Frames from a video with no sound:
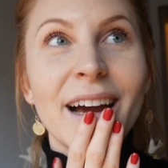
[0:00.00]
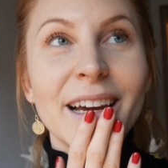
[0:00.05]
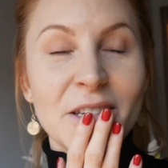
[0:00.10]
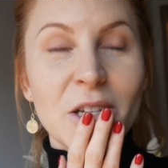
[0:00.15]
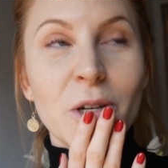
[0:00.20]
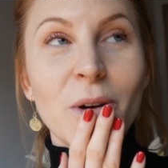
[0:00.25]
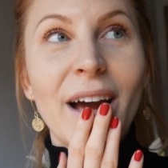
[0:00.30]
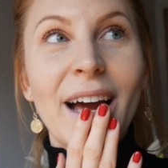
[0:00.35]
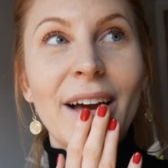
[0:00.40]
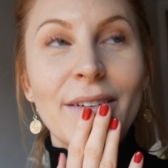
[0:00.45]
I
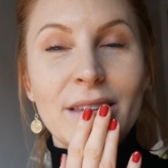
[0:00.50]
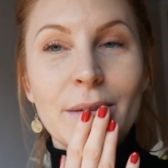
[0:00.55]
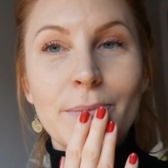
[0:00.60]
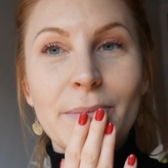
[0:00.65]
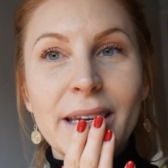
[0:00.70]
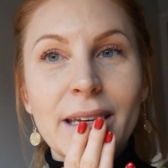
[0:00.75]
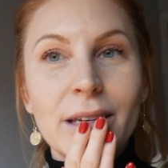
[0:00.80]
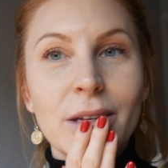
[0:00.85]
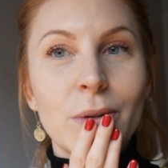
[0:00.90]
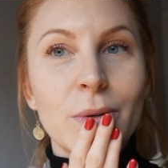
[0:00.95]
do have some
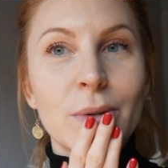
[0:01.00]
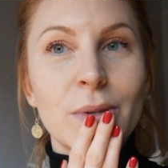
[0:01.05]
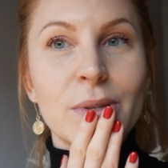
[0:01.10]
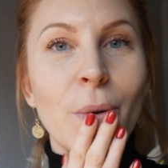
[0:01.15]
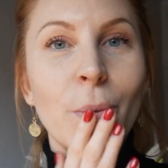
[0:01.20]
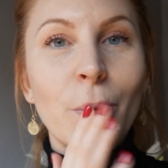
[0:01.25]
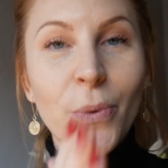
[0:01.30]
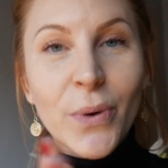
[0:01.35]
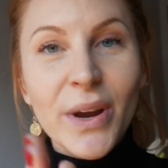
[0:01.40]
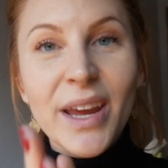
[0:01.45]
big news.
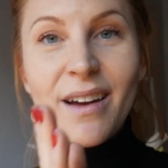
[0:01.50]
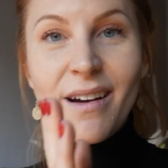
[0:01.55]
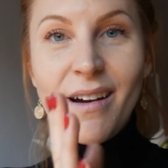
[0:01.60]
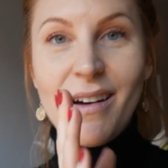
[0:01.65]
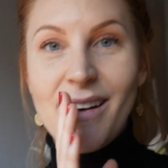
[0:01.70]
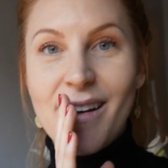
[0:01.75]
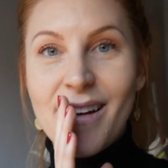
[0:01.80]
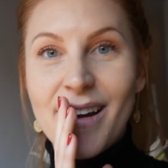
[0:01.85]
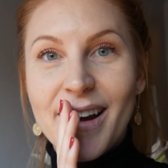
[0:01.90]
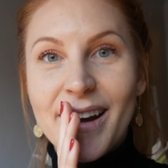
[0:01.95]
We
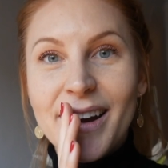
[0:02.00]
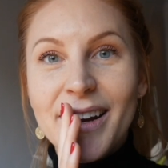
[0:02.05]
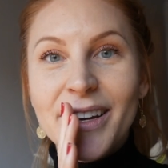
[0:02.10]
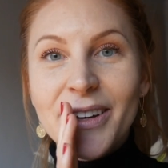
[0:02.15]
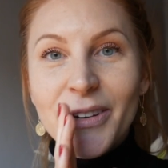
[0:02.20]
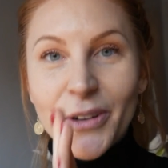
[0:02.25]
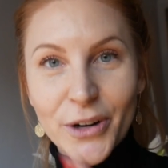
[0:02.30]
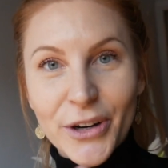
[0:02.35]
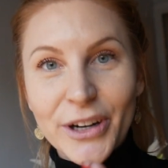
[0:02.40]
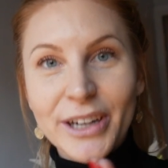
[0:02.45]
are
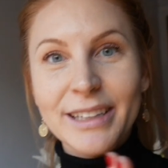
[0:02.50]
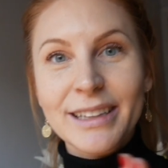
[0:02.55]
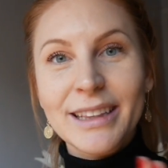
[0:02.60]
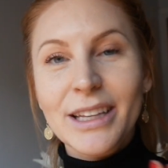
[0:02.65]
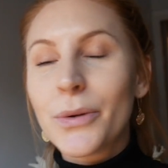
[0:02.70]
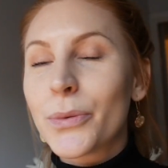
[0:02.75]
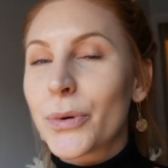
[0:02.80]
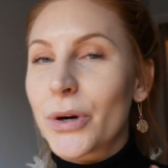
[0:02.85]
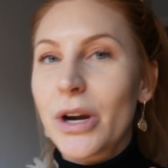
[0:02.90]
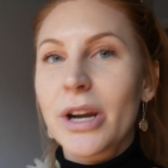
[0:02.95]

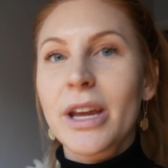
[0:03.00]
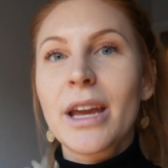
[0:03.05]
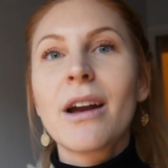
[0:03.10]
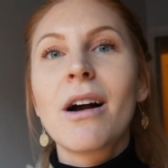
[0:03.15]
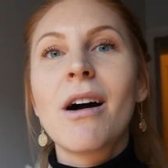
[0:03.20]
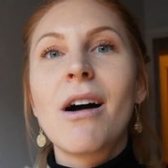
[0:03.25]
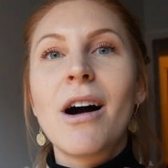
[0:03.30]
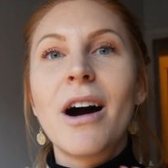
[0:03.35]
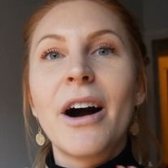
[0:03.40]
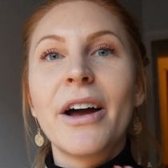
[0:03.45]
currently working
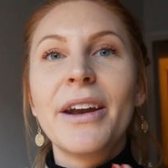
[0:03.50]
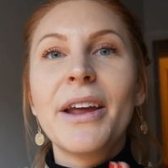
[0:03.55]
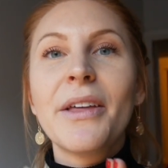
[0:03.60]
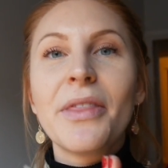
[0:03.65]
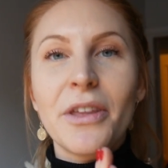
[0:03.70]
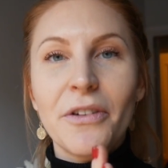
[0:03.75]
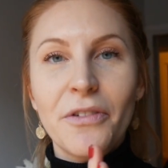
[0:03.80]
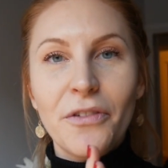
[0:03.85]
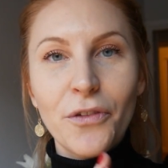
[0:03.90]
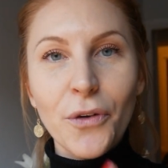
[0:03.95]
on
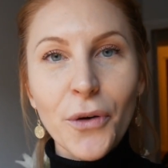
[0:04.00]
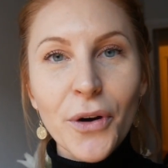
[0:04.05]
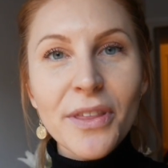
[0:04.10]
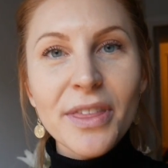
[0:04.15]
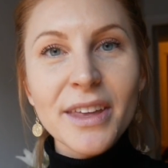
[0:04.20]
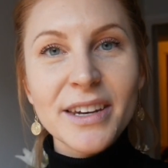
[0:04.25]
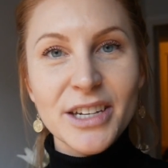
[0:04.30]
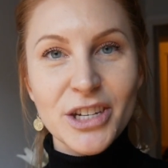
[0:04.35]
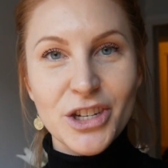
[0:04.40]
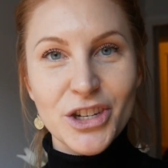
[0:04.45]
the 4th
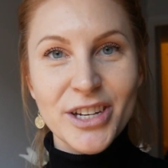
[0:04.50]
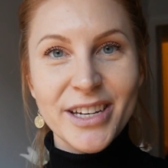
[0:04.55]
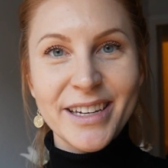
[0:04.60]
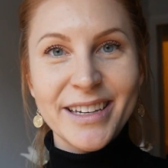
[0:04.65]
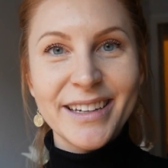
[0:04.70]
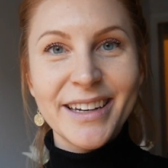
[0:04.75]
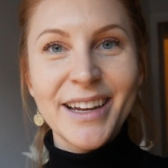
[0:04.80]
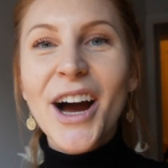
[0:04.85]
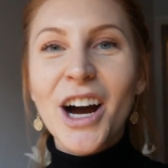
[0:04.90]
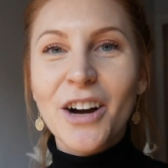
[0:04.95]

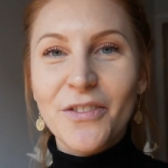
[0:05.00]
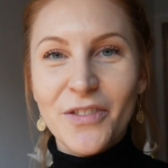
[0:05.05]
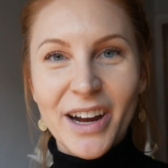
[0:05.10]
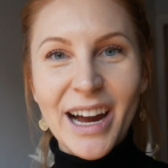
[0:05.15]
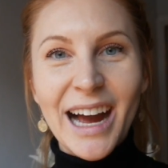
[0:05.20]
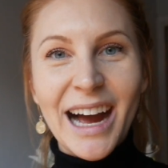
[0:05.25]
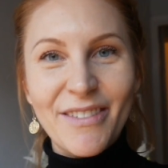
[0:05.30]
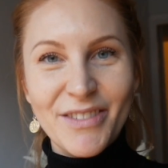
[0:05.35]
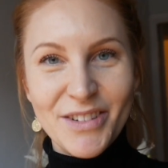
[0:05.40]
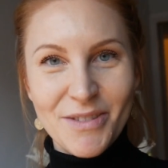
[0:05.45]
edition of
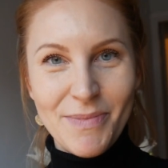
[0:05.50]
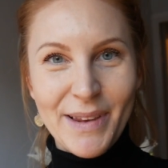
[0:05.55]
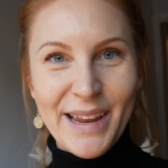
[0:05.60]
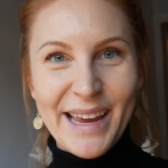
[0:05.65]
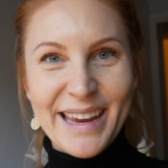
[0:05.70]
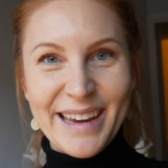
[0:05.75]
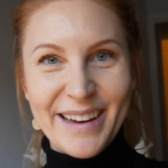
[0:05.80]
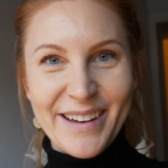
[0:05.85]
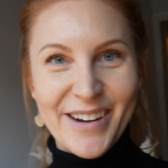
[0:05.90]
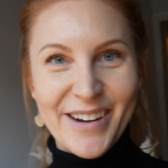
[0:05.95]
Raven Playing